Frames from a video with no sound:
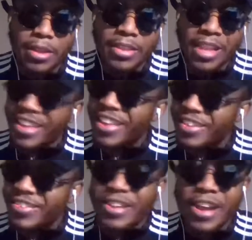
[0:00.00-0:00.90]
That
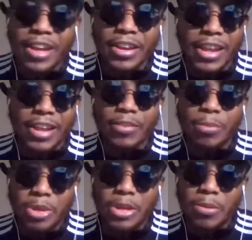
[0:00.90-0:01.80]
is kind of like, to
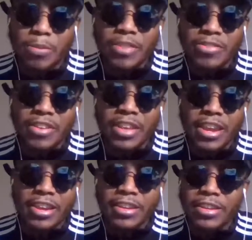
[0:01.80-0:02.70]
be
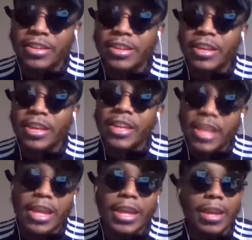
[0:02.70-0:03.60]
domesticated. Yeah,
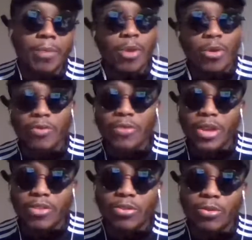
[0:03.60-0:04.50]
it
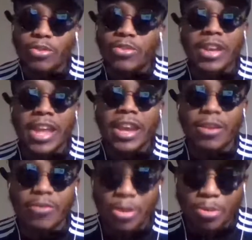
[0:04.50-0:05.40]
motivates you. It's a
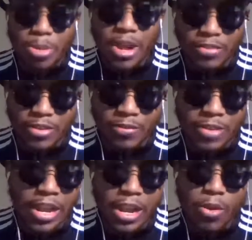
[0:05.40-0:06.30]
negative and a positive,
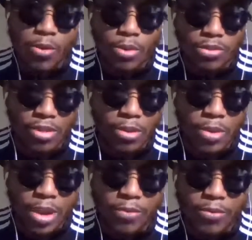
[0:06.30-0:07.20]
like I always say
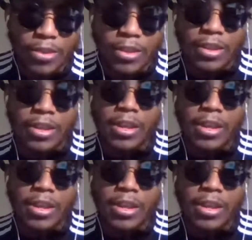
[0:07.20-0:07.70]
with everything.